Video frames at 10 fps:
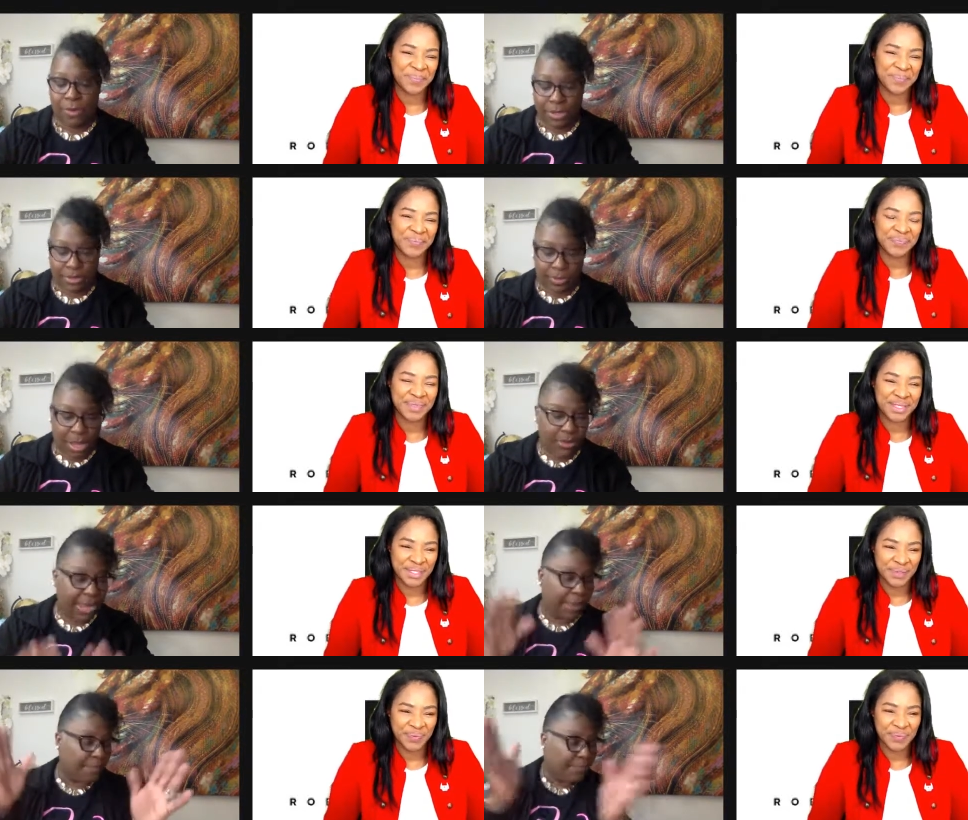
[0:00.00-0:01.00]
Speaker 1: for you.
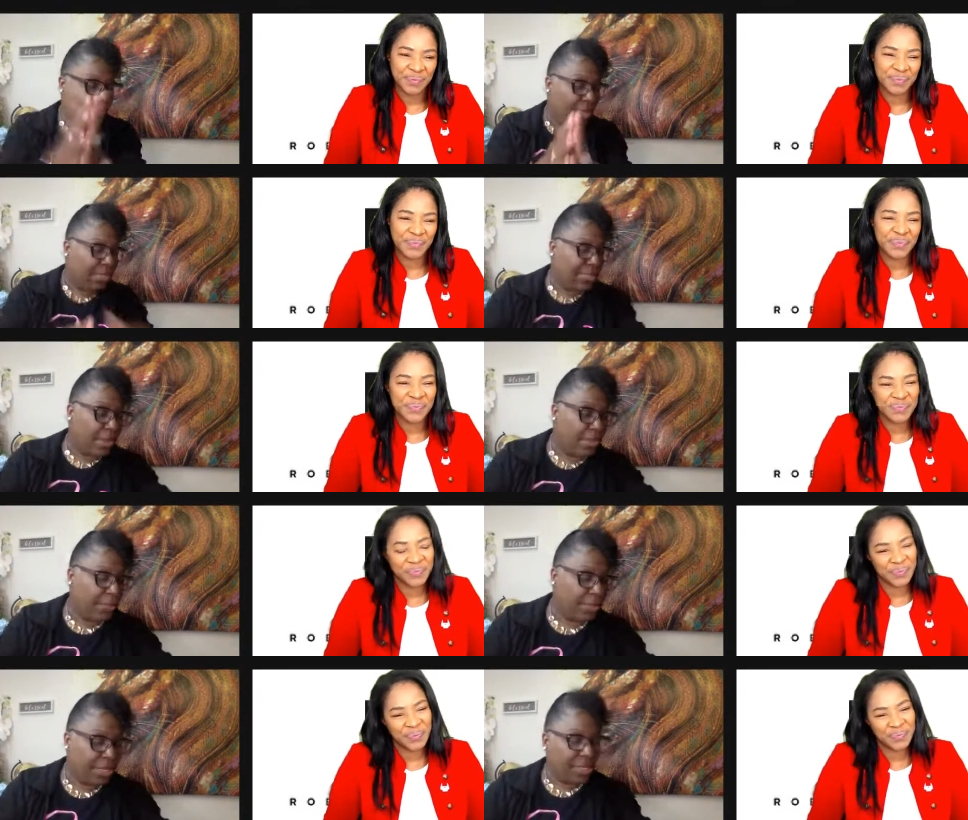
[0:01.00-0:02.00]
Okay.
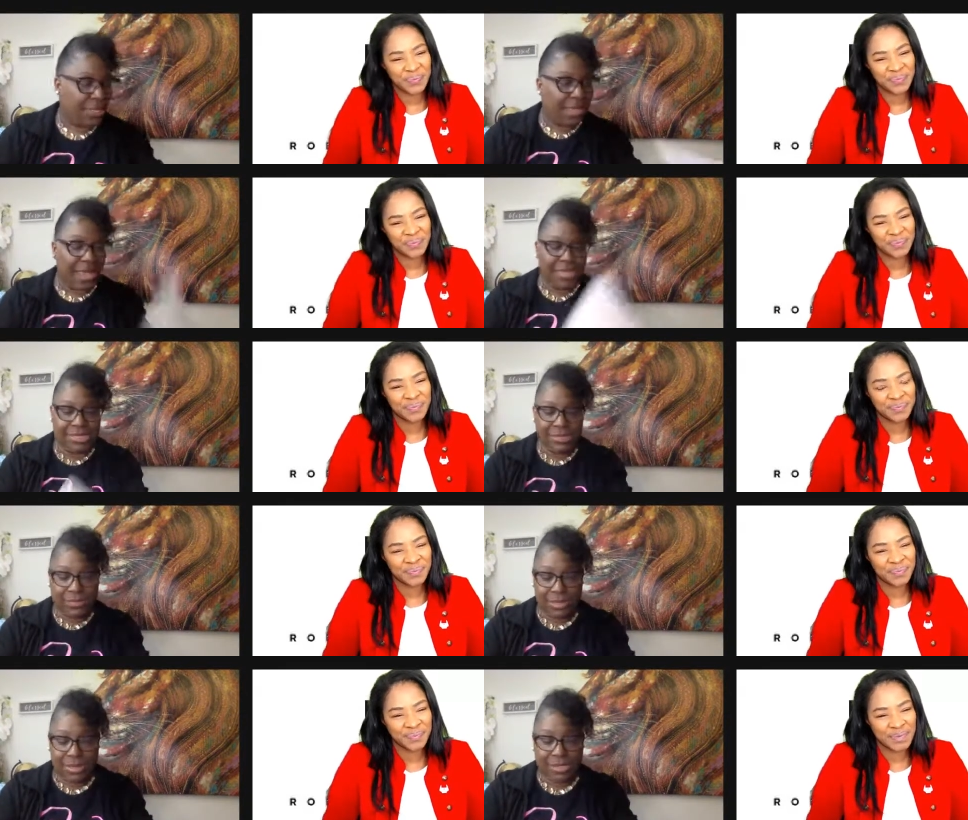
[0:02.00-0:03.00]
So mm-hmm. I
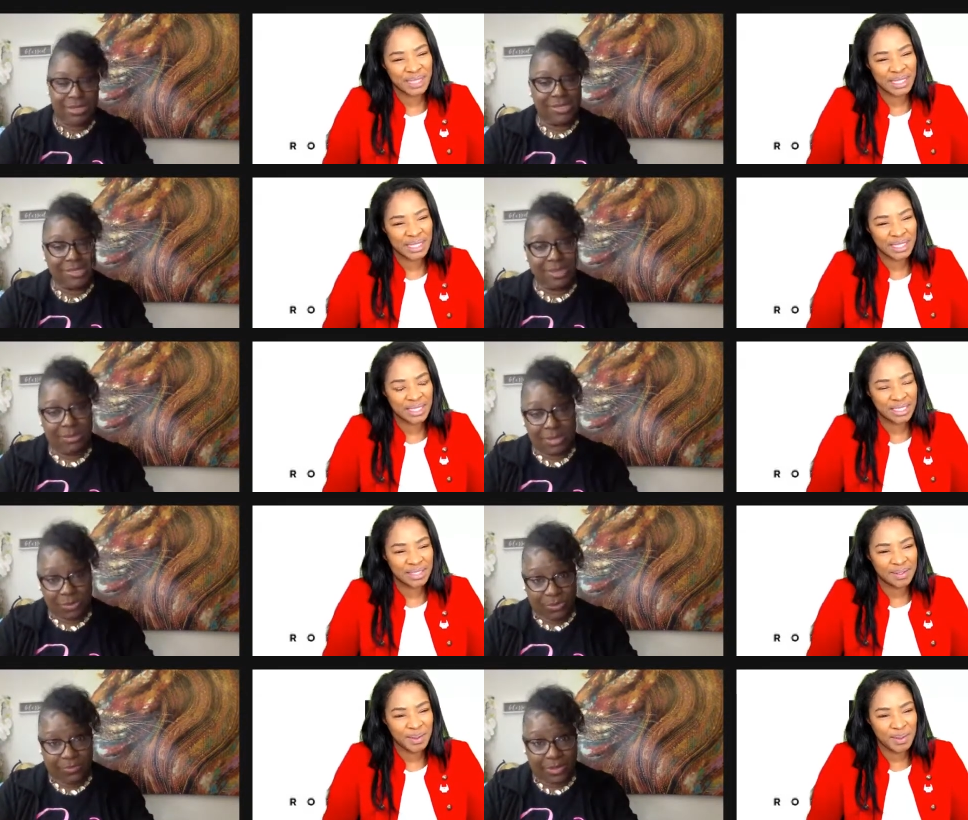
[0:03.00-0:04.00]
just this need to be
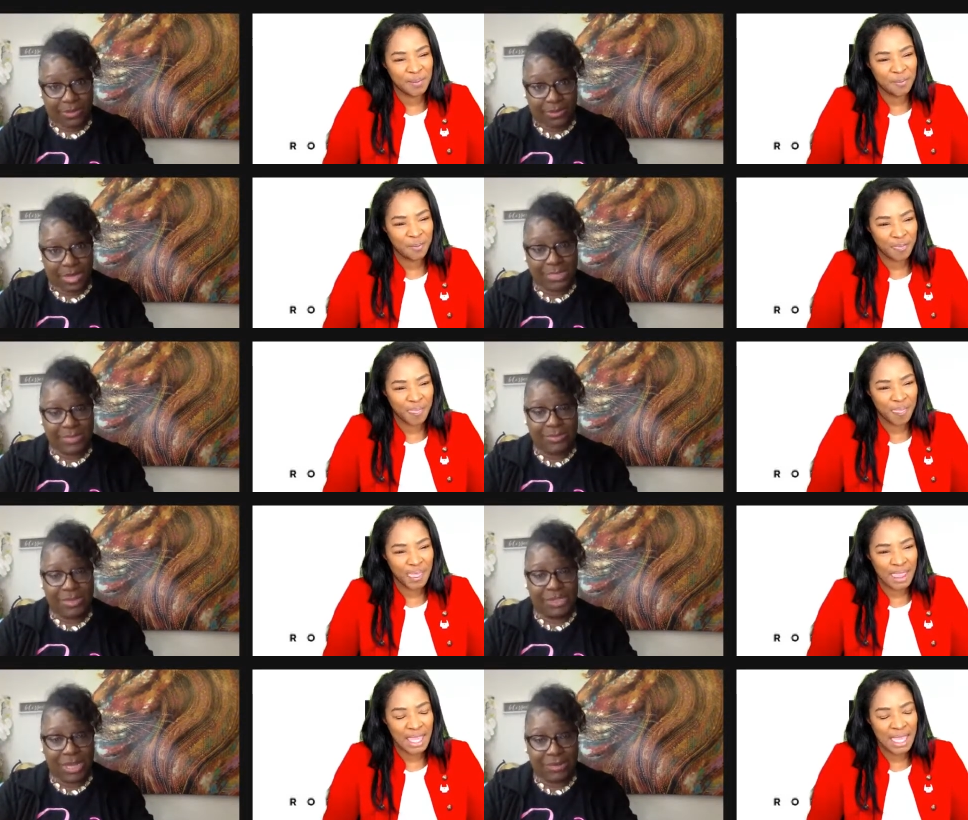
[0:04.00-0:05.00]
a movie. I just
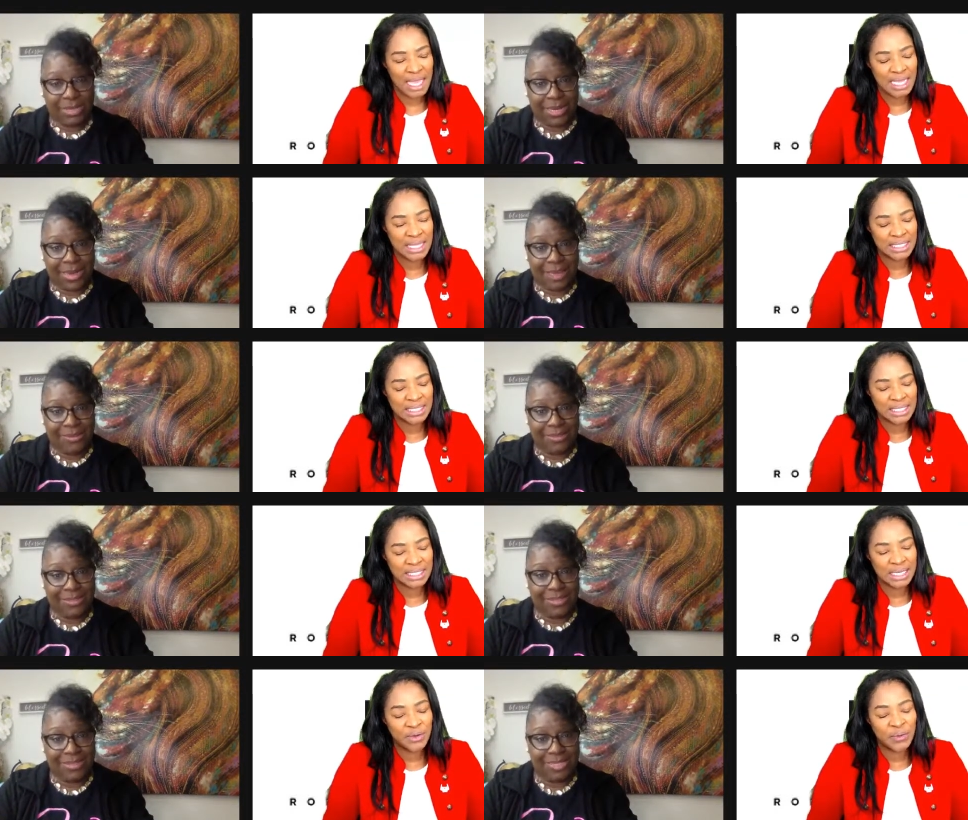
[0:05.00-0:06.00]
want to shout that out.
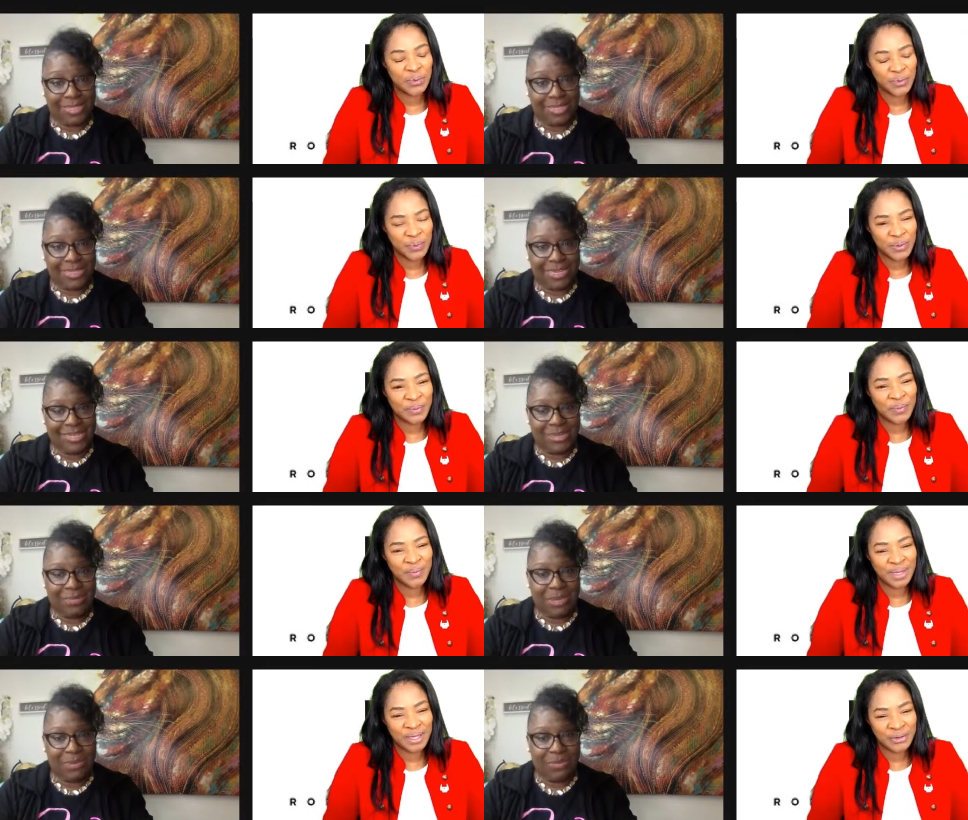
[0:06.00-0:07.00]
Speaker 2: Oh, this well, needs
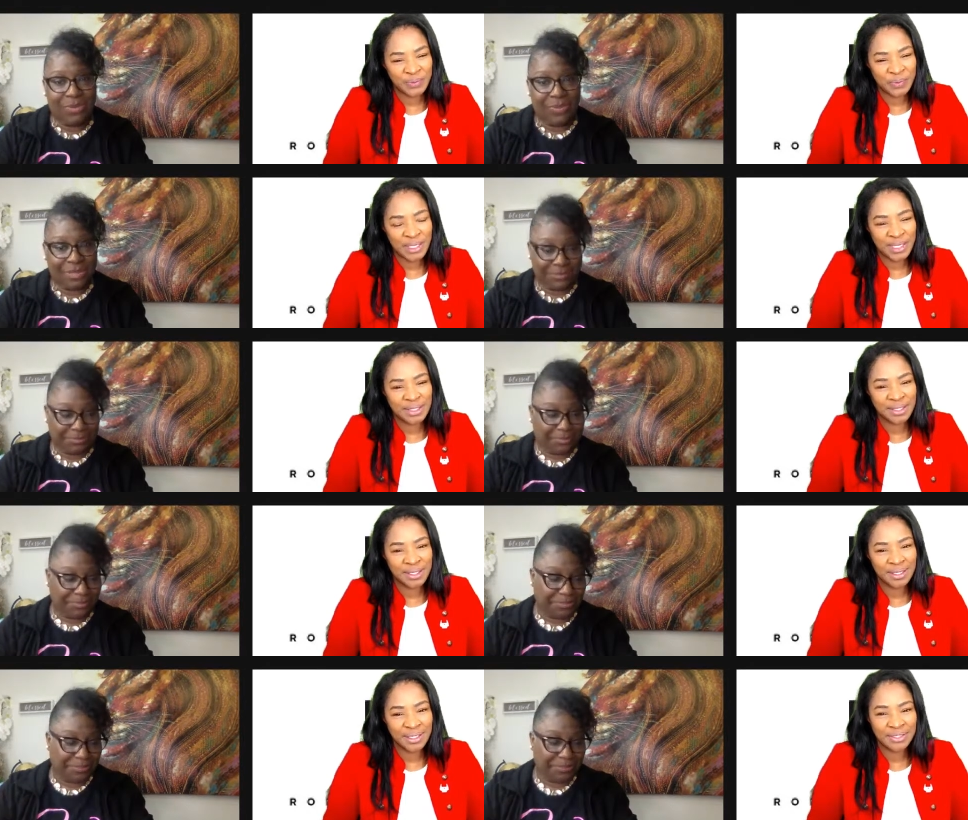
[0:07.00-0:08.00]
to be a movie.
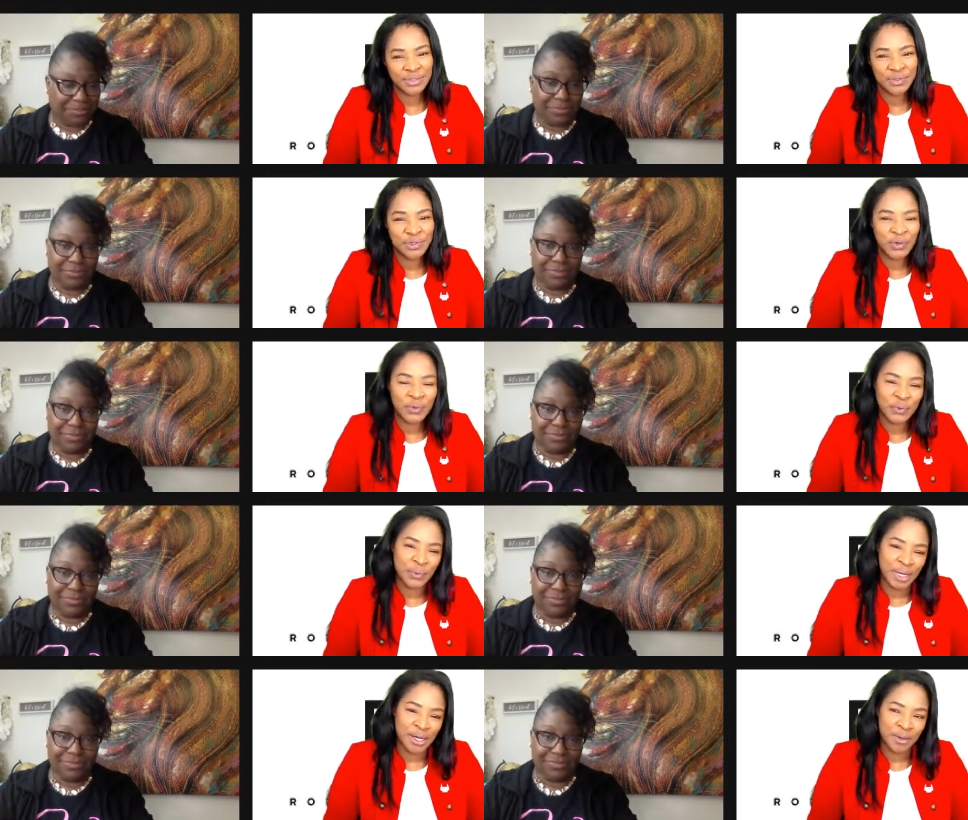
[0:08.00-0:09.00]
Eh, you know,
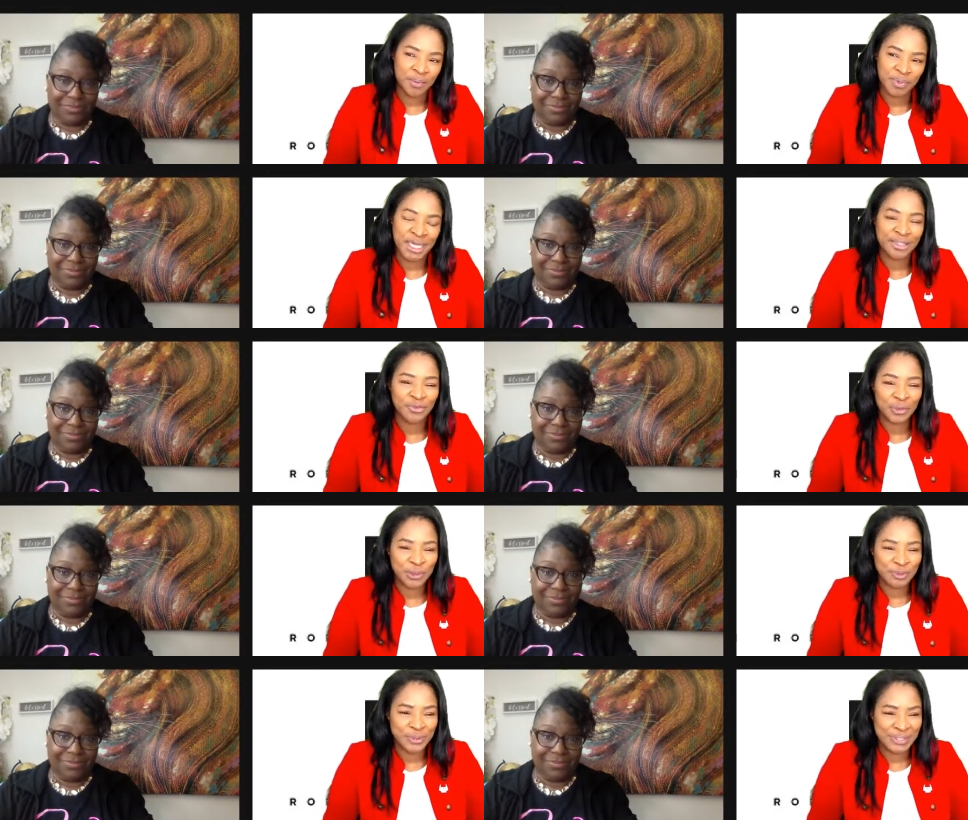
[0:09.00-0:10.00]
um, you're not the
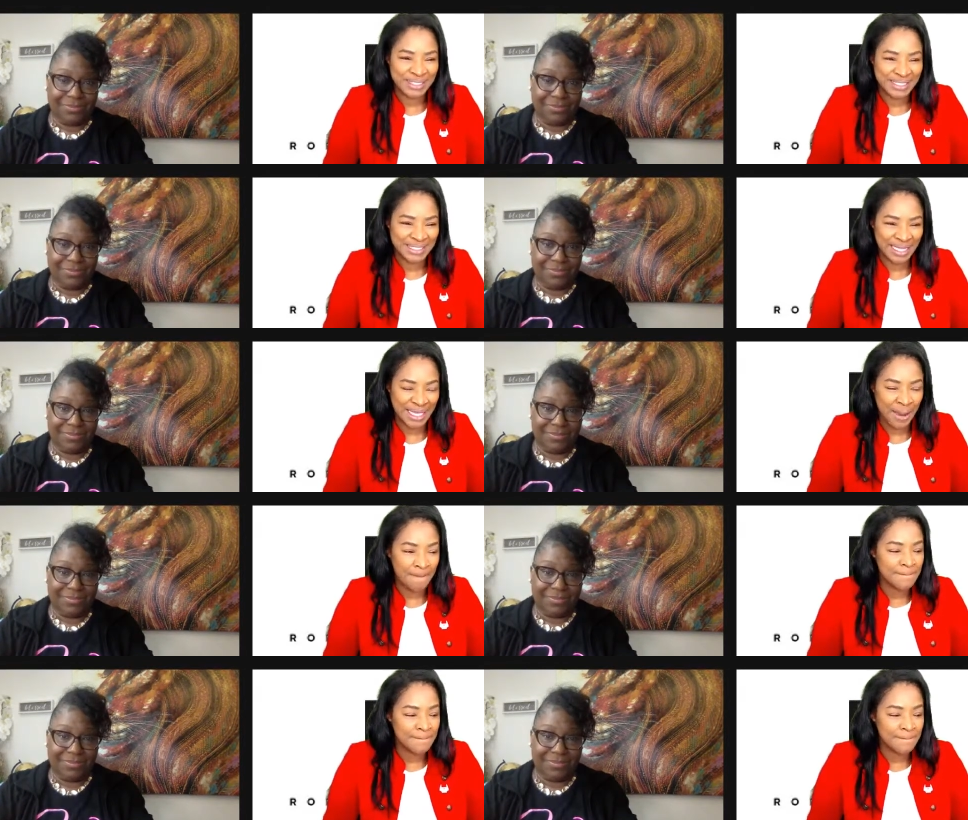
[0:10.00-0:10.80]
first person to say that.